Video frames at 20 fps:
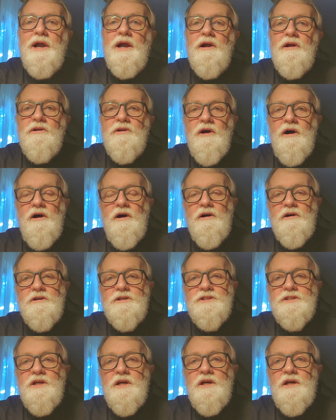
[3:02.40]
bear
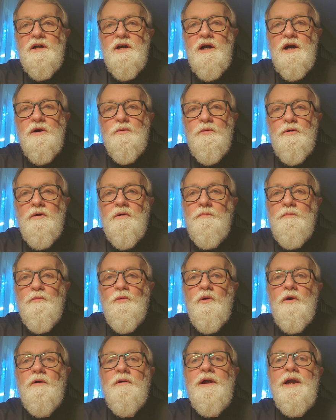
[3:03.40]
dogs uh, were,
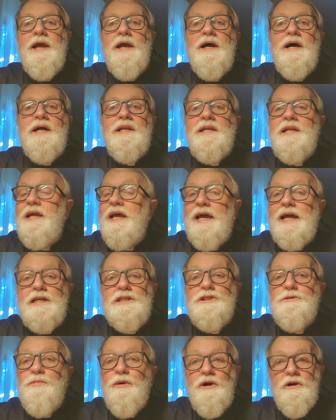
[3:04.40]
were
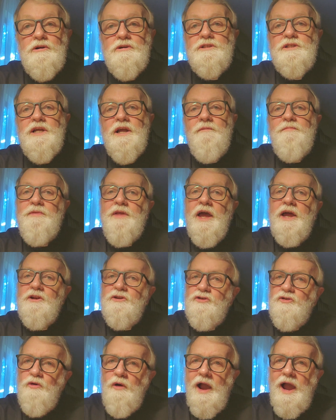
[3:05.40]
experts
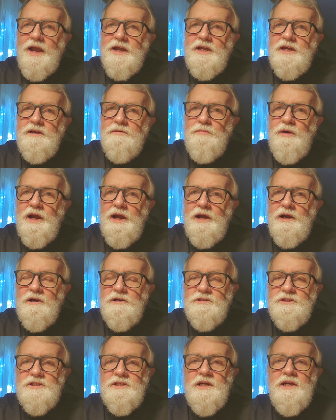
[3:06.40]
at tracking
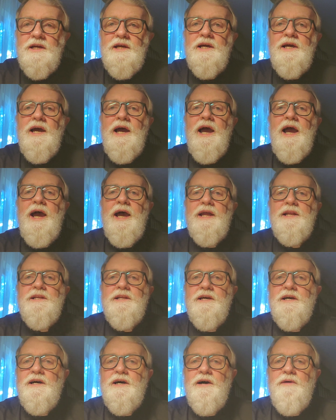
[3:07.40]
bears, at
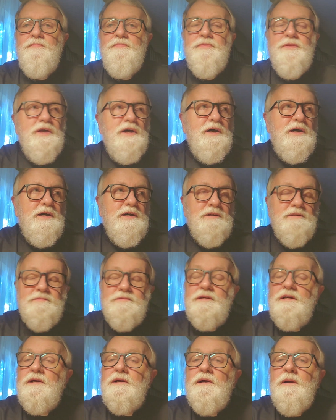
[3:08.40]
uh, uh,
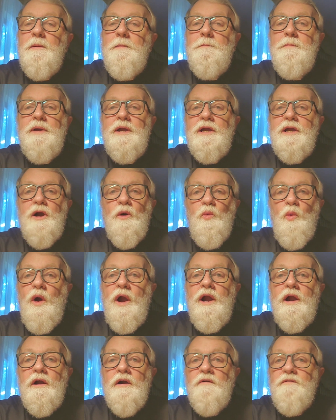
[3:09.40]
being
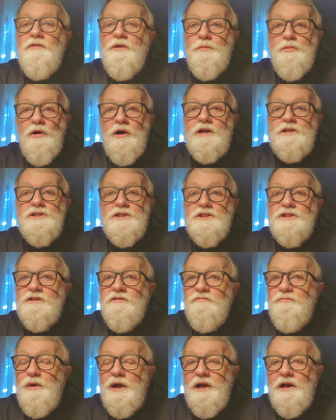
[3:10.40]
aware of the presence
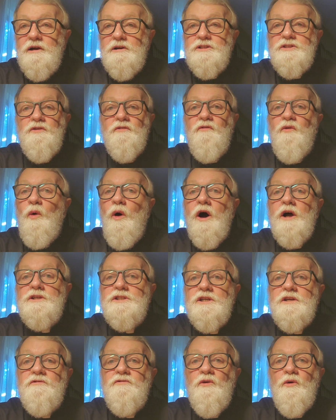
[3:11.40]
of bears, of
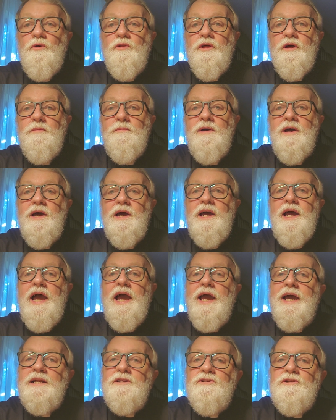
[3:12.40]
watching for them,
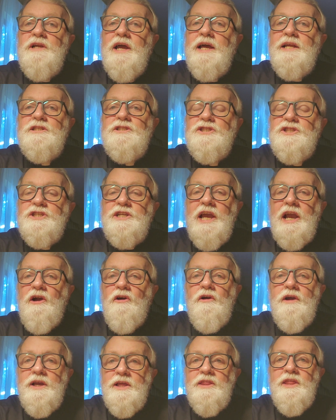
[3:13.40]
and, and
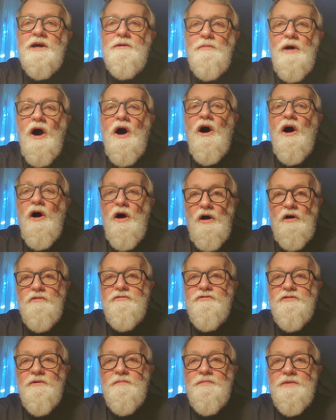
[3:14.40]
scaring them off.